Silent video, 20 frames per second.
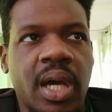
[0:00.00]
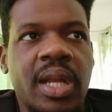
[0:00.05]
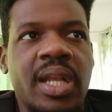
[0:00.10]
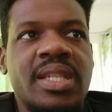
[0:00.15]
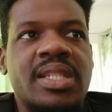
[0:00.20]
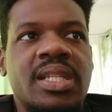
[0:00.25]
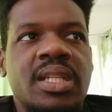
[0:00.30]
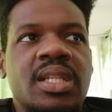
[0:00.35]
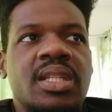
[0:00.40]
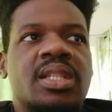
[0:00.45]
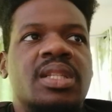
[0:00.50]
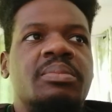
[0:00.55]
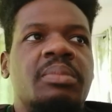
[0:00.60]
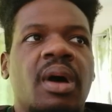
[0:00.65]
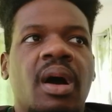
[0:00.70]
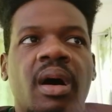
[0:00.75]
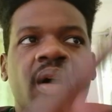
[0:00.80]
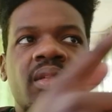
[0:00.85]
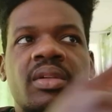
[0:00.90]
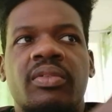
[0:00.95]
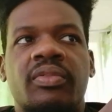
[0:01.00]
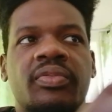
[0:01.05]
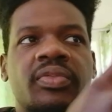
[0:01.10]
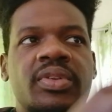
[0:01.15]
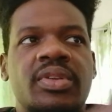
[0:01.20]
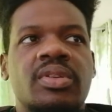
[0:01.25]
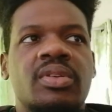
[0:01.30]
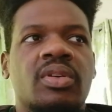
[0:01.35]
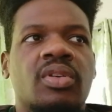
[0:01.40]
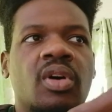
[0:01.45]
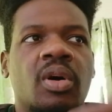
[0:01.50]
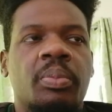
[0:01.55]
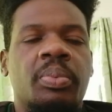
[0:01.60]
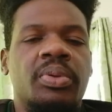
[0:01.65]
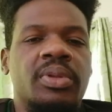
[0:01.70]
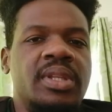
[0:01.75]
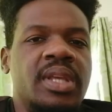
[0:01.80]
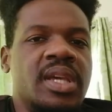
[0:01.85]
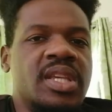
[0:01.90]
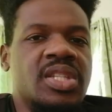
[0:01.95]
And I said it in my other video a
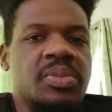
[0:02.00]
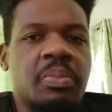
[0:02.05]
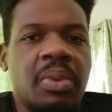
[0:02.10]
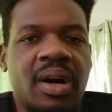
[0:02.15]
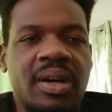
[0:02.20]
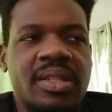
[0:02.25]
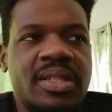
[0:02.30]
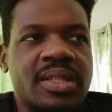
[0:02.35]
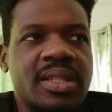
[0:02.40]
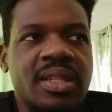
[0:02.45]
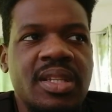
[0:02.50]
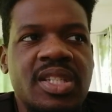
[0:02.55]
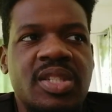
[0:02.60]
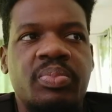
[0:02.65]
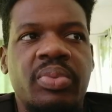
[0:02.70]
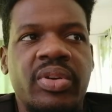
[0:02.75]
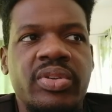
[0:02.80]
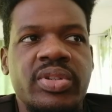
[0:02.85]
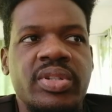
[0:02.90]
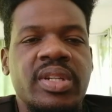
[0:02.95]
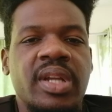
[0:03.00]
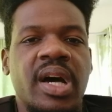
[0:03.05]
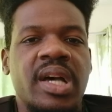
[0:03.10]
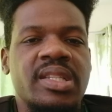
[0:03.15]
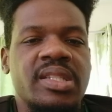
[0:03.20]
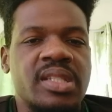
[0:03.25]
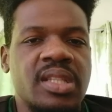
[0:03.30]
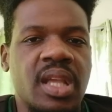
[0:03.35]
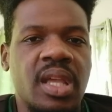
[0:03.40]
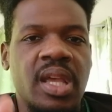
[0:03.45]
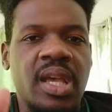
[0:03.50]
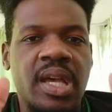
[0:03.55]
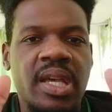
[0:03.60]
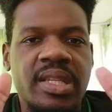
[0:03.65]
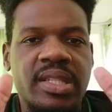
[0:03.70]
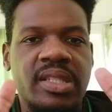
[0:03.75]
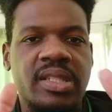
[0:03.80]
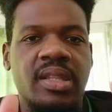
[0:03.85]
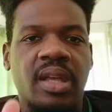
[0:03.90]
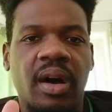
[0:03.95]
couple days back. Said this Bridging has
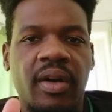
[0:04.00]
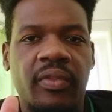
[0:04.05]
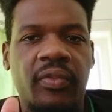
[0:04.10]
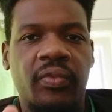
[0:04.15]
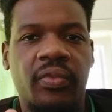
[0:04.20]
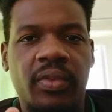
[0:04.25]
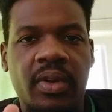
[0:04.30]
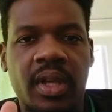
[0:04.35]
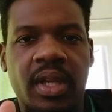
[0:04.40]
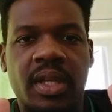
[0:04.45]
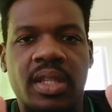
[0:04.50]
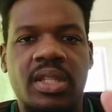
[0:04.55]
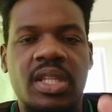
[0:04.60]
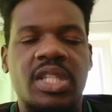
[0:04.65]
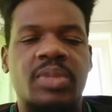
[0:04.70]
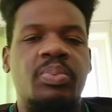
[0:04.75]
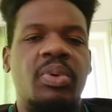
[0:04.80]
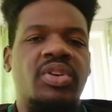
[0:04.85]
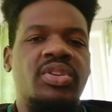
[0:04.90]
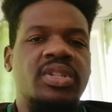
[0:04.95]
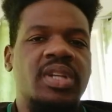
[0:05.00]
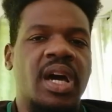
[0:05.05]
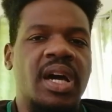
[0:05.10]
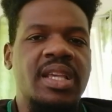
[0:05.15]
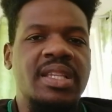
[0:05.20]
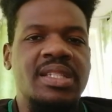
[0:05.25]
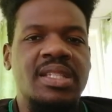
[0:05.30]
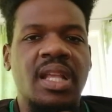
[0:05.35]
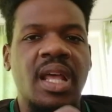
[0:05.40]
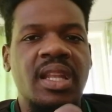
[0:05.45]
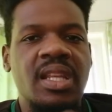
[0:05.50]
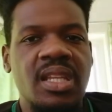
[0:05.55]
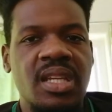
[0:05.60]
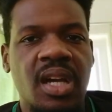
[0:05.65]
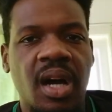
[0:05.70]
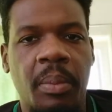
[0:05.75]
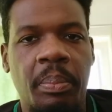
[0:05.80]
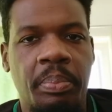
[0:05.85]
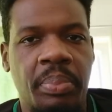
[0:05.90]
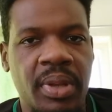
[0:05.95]
stuff. This Bridging has a
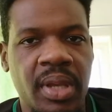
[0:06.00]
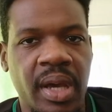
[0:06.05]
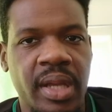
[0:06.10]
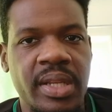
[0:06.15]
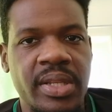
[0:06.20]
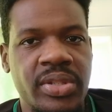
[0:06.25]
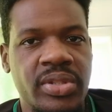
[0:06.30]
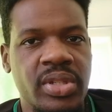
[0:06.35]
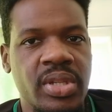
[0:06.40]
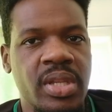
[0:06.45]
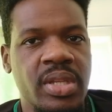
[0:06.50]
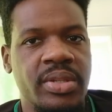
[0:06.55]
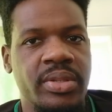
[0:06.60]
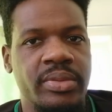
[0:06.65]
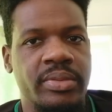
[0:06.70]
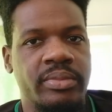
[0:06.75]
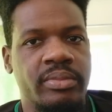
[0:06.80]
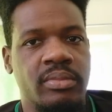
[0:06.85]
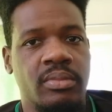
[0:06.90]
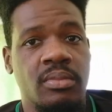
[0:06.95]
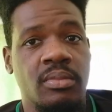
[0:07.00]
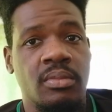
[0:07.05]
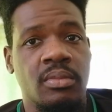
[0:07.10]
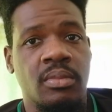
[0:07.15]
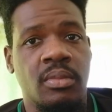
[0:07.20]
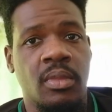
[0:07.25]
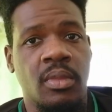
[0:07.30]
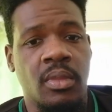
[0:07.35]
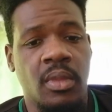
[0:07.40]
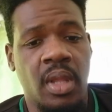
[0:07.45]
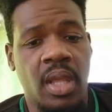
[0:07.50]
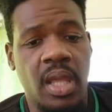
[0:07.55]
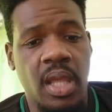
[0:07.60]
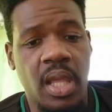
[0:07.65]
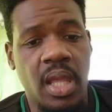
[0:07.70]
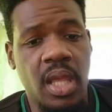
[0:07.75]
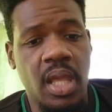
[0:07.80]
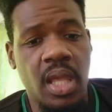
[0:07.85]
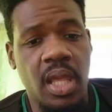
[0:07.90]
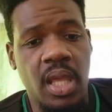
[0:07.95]
league player this season.
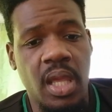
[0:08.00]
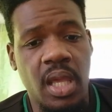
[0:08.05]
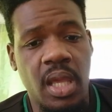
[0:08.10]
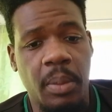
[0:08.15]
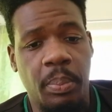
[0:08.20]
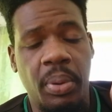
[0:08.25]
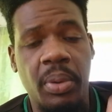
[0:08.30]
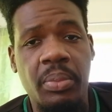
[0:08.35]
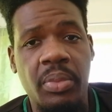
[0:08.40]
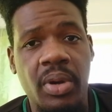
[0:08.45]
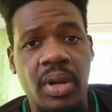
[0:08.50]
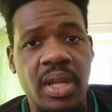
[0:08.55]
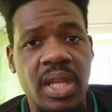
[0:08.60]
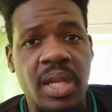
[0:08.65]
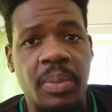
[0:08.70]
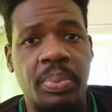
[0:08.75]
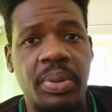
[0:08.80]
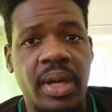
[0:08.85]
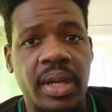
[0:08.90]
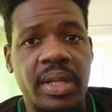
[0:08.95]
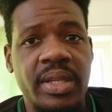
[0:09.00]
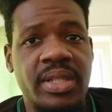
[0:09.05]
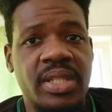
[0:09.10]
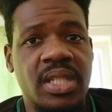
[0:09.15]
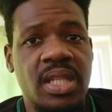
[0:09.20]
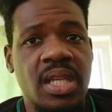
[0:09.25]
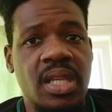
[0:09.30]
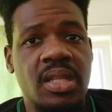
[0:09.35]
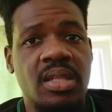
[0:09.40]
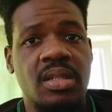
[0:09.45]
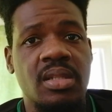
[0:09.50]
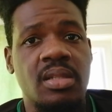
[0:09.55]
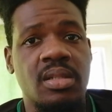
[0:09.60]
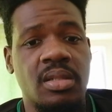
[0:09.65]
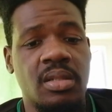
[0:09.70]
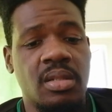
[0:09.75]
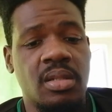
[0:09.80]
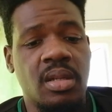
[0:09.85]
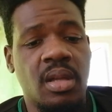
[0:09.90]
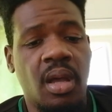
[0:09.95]
Premier League player this
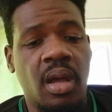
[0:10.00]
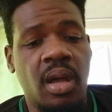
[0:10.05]
season.